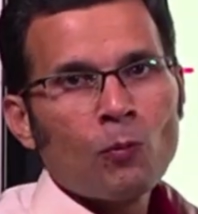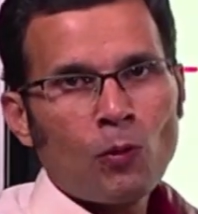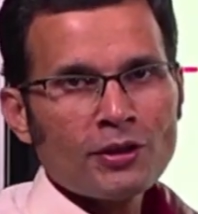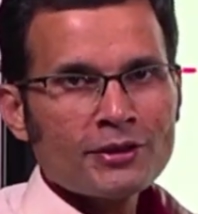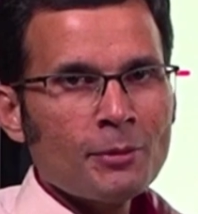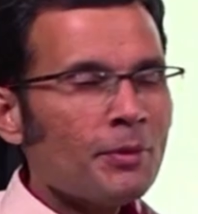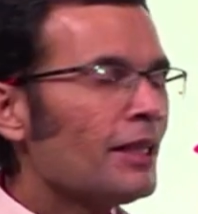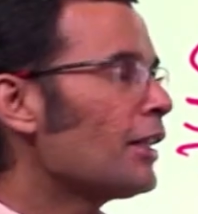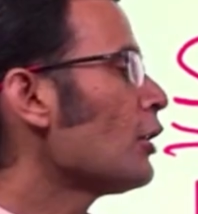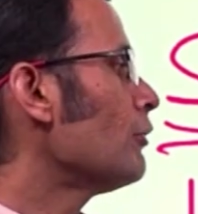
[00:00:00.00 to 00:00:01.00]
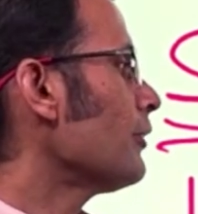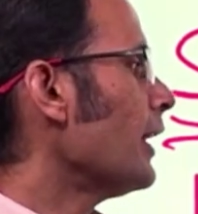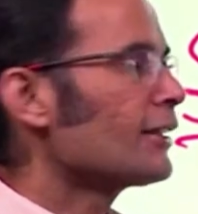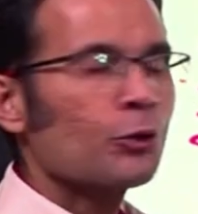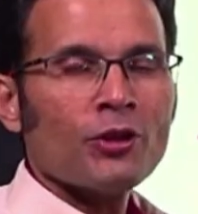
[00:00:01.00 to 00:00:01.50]
What's the meaning of
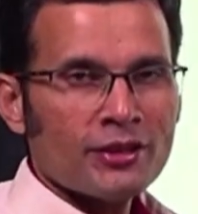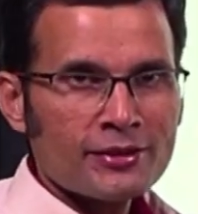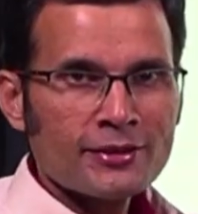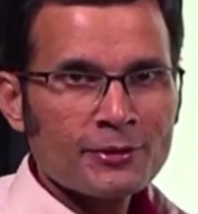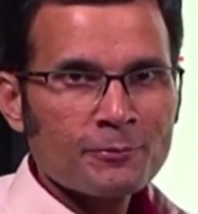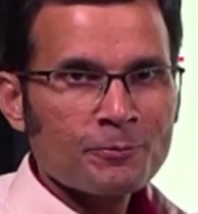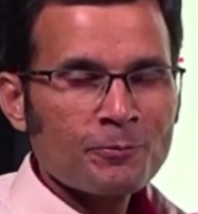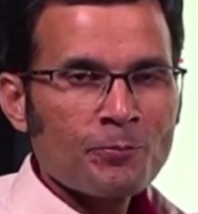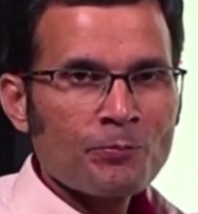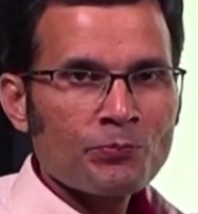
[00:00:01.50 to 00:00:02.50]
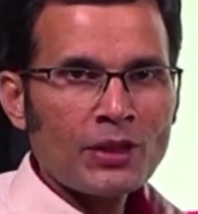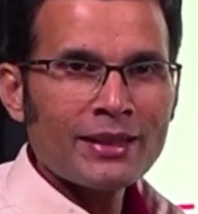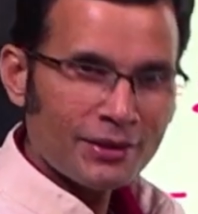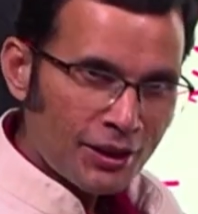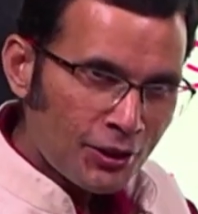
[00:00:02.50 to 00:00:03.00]
SOS
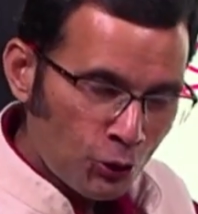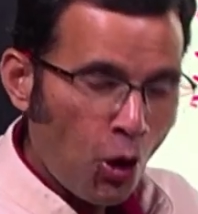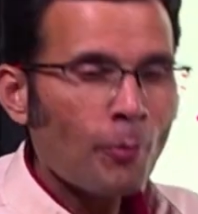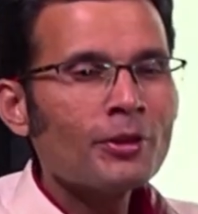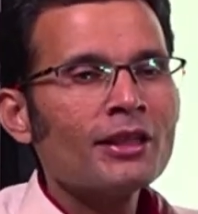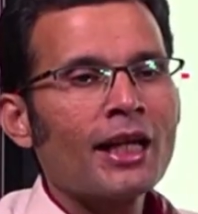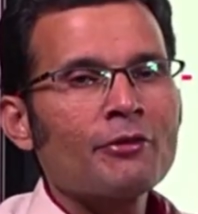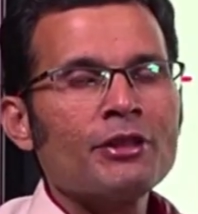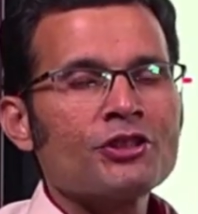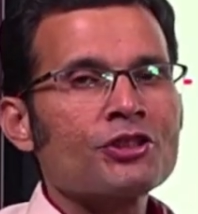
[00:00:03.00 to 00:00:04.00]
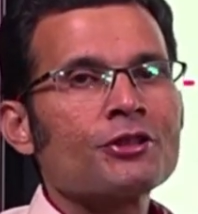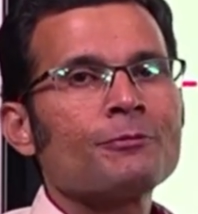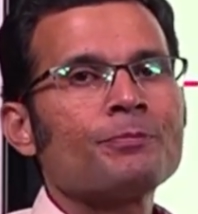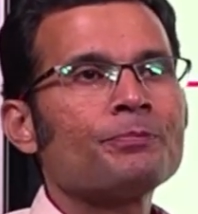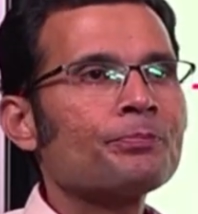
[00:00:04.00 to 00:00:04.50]
in the normal language?
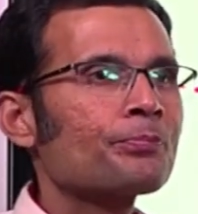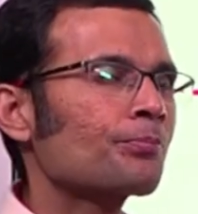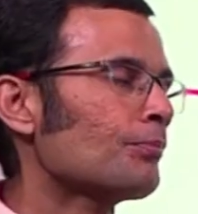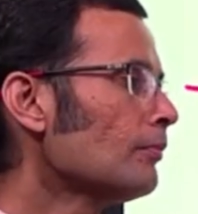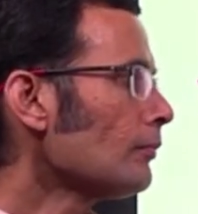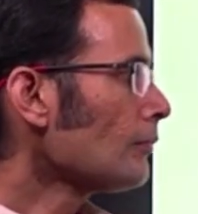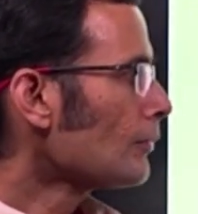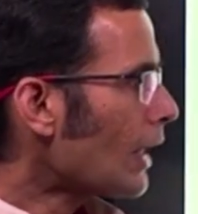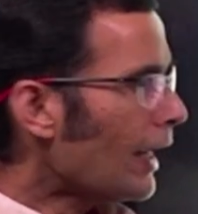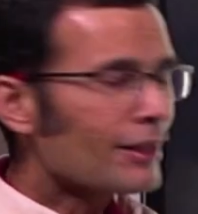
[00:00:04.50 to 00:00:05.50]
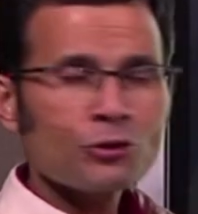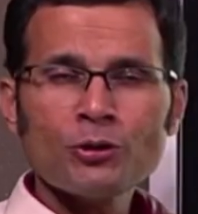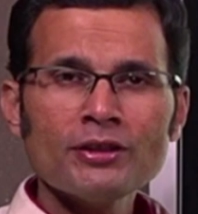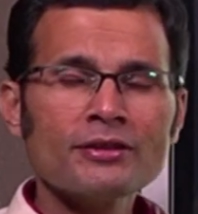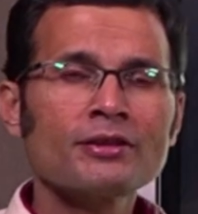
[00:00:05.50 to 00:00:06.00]

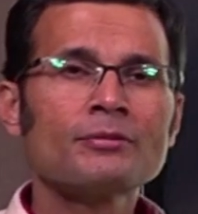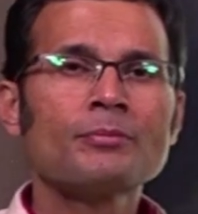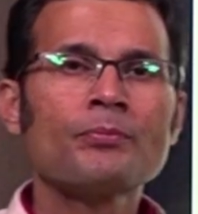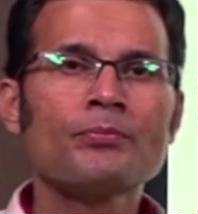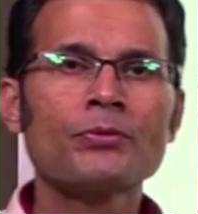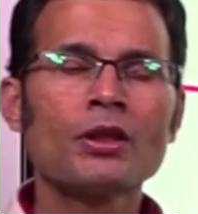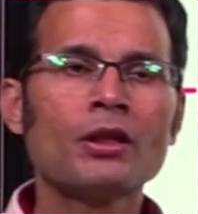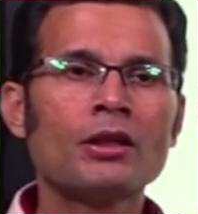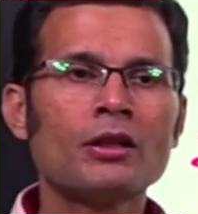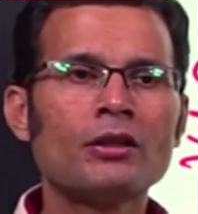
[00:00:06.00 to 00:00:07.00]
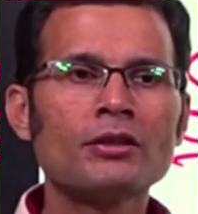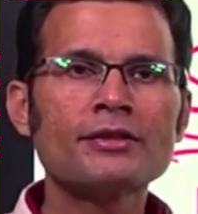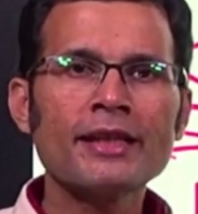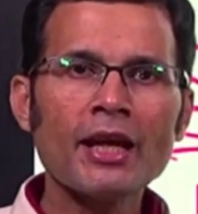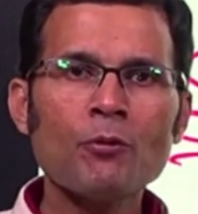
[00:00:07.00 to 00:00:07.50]
SOS,
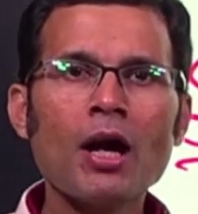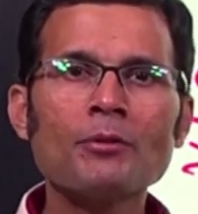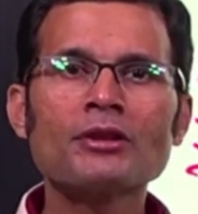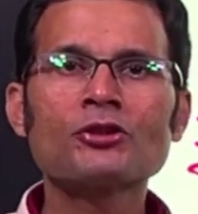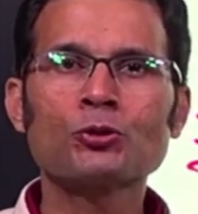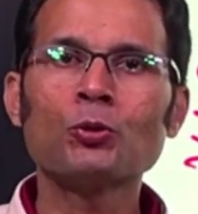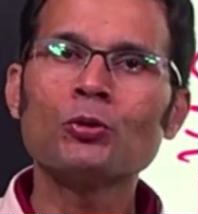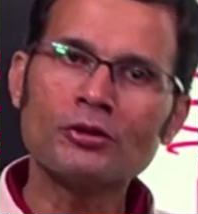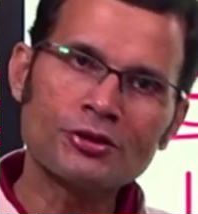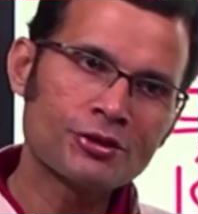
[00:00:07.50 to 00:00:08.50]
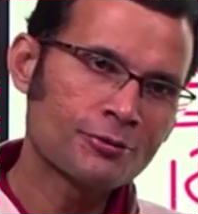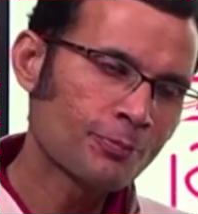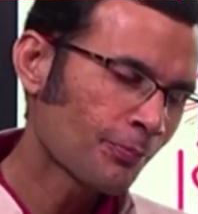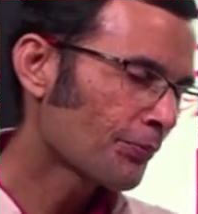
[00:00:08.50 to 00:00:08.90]
save our souls.